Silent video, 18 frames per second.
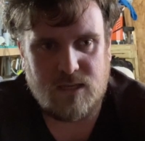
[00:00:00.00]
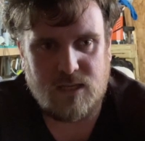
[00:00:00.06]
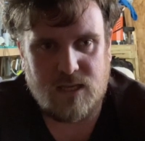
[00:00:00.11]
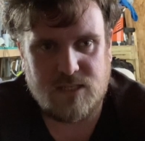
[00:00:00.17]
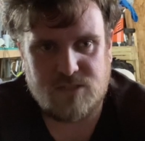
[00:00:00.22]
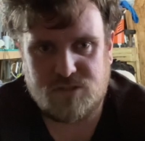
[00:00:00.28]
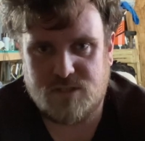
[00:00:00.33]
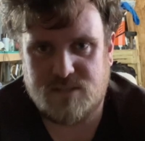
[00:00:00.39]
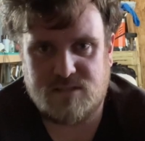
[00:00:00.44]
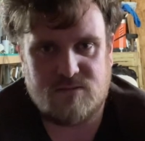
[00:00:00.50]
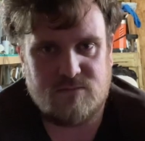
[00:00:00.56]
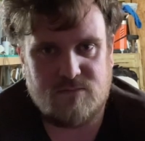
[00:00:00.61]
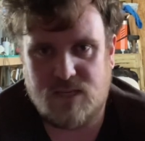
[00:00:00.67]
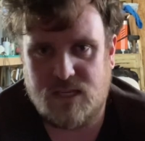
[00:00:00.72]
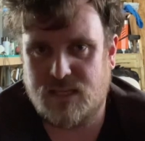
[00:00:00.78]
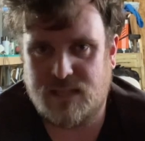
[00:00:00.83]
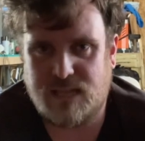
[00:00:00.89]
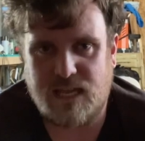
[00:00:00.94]

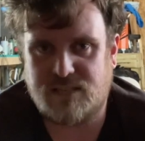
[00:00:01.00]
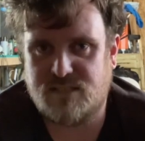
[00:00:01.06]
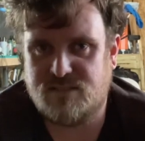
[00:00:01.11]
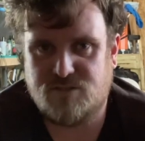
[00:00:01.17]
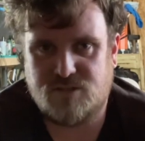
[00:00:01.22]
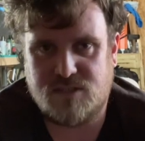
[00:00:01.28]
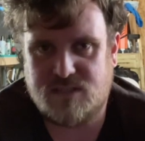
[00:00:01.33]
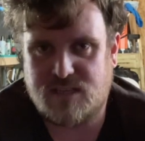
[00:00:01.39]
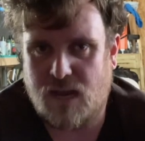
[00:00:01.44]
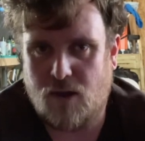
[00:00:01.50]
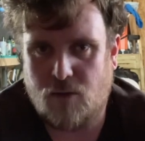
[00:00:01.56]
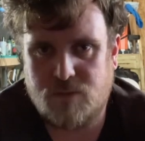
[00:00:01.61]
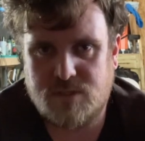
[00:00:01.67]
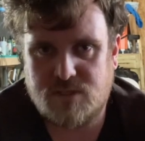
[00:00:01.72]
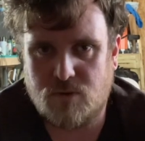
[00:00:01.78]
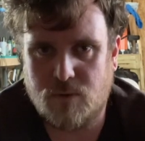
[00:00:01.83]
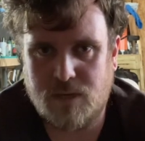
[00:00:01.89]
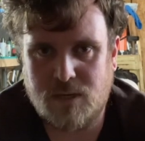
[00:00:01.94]
that's just how
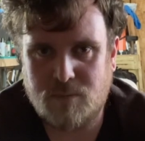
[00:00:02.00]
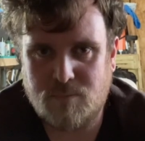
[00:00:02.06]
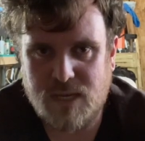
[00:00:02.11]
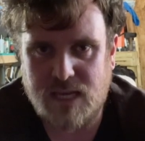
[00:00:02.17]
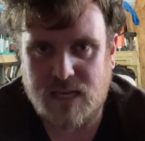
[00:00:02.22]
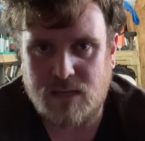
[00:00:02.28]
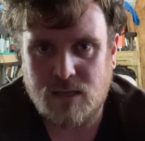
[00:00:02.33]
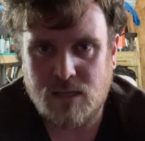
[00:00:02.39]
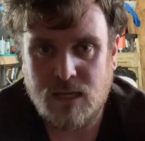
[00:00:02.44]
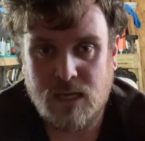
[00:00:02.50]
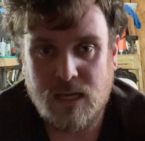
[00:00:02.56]
it's going to be.